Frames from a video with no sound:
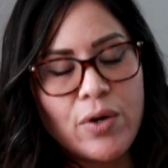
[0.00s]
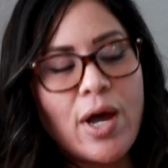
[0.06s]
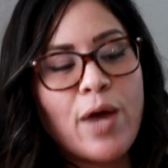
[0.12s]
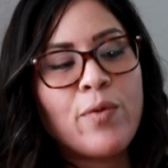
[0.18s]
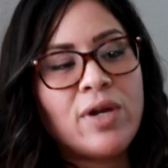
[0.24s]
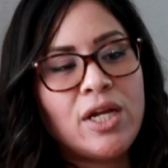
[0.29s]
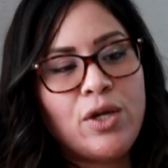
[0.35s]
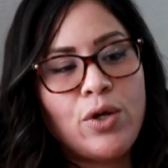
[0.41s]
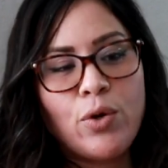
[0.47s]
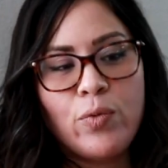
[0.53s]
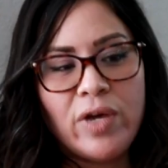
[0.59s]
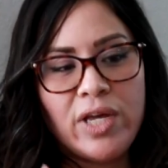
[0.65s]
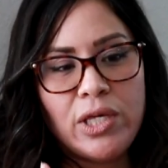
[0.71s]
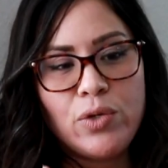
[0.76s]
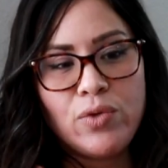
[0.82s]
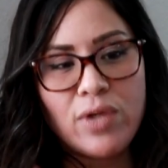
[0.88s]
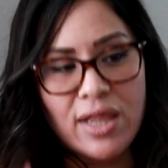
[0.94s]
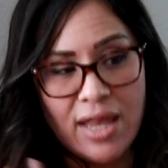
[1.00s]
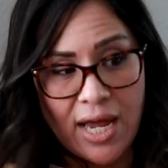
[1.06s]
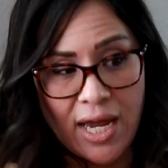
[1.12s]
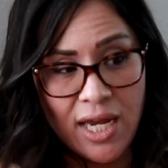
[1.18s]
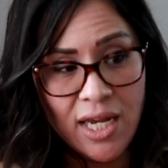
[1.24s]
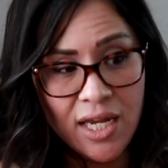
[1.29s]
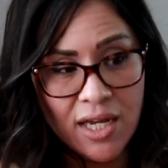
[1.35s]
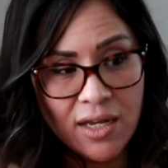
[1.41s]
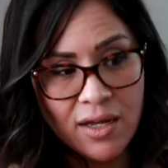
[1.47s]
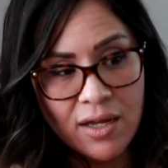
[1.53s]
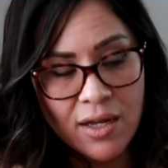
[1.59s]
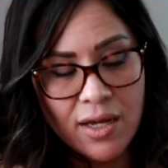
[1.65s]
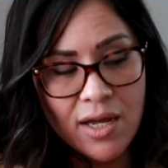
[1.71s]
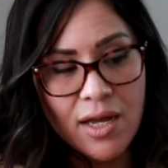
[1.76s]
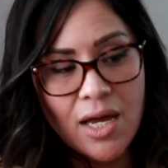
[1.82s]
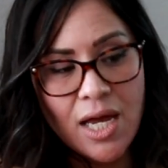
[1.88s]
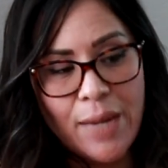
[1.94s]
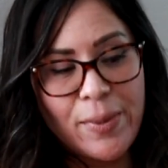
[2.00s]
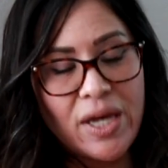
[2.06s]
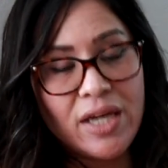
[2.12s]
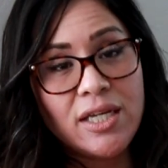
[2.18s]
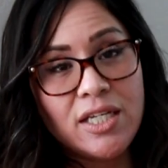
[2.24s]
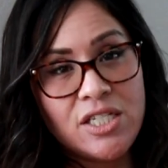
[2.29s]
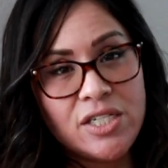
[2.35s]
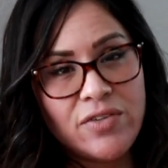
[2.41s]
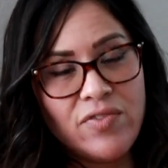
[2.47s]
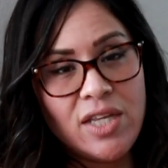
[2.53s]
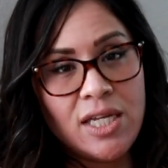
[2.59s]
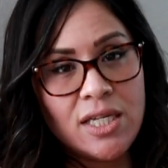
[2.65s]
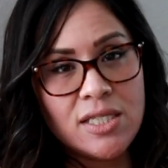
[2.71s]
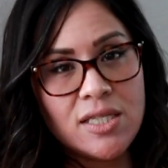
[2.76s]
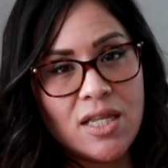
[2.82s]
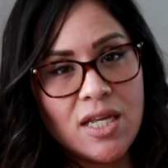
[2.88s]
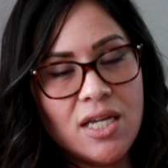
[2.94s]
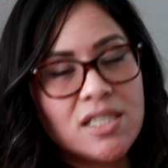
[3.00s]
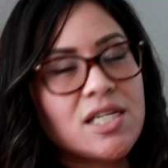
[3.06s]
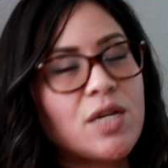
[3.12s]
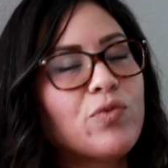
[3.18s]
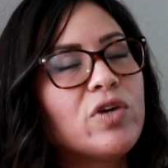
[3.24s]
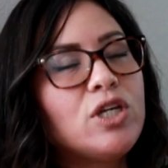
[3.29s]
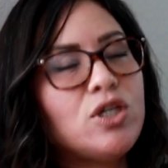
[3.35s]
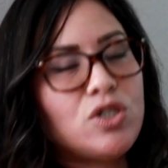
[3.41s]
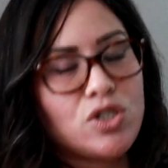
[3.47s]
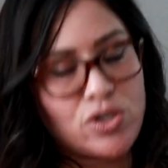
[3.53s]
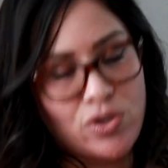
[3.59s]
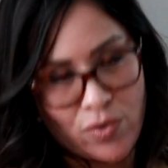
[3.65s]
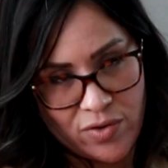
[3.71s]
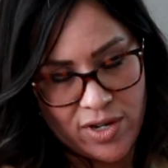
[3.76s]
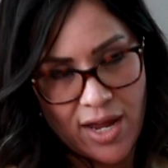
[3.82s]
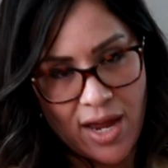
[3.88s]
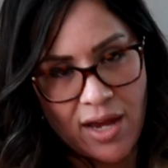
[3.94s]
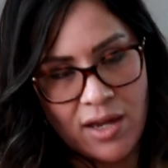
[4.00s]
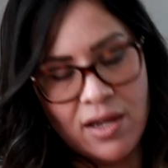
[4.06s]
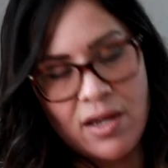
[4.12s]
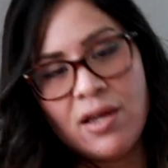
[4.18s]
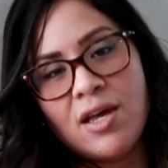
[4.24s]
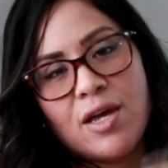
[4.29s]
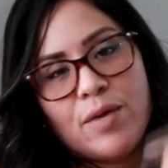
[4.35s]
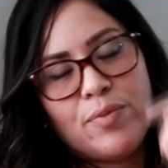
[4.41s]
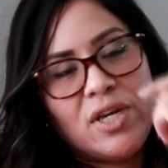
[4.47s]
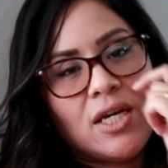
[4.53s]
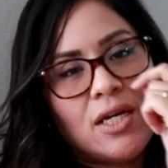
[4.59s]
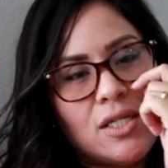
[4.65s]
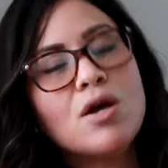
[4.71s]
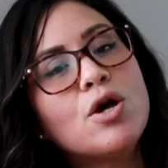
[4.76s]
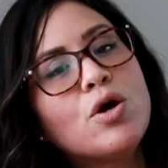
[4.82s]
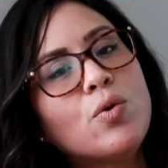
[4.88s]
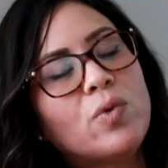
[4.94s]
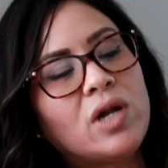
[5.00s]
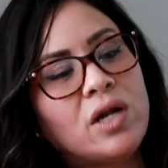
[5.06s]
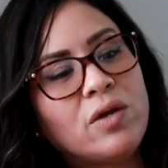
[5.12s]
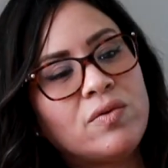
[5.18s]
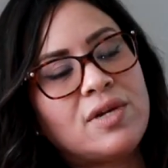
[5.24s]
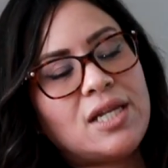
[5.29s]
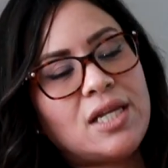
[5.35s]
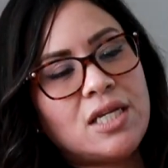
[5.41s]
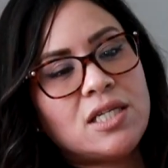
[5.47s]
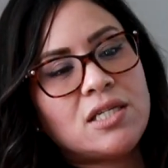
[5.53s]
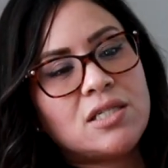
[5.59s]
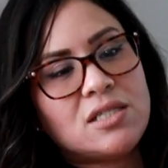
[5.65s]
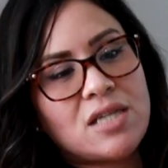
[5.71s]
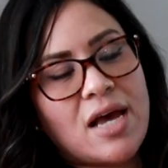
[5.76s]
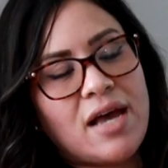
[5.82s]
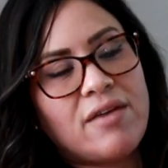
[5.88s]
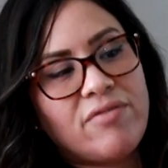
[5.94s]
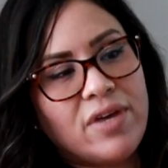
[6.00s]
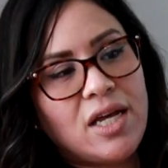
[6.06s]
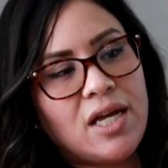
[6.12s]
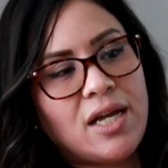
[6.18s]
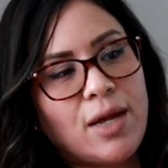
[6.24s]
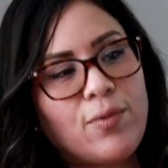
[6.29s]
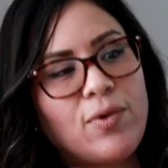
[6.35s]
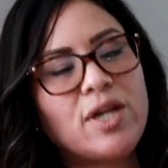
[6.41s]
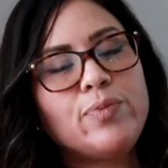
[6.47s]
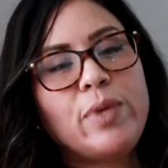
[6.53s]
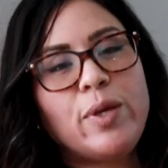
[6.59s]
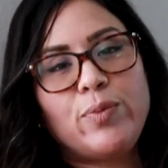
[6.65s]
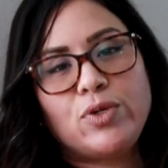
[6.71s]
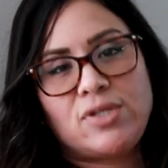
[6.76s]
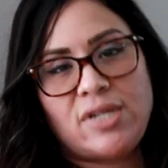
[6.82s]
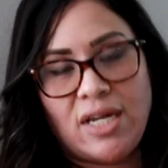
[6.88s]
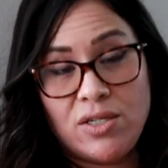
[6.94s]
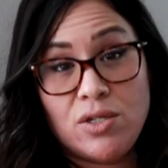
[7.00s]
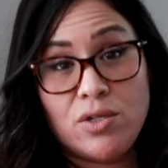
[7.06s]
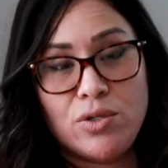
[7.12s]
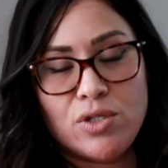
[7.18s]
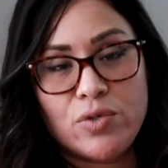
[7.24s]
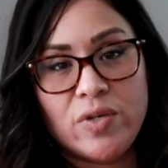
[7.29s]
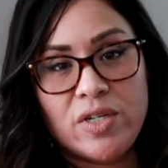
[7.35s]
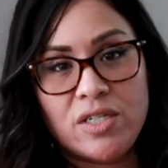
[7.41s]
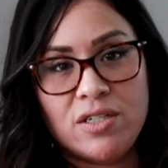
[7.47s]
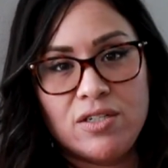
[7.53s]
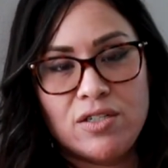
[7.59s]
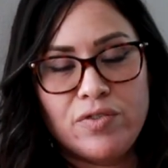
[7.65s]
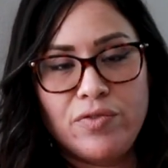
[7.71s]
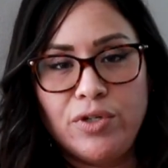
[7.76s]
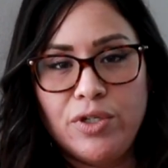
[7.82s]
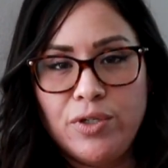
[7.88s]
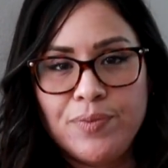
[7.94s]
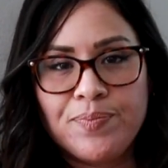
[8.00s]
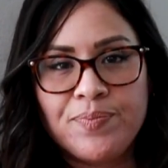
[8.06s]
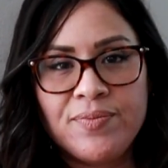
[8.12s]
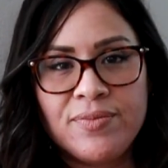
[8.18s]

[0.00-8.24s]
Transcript: I want to know what you like about each of these things and what you don't like, because when I really dive in, I want to be able to answer those questions for you.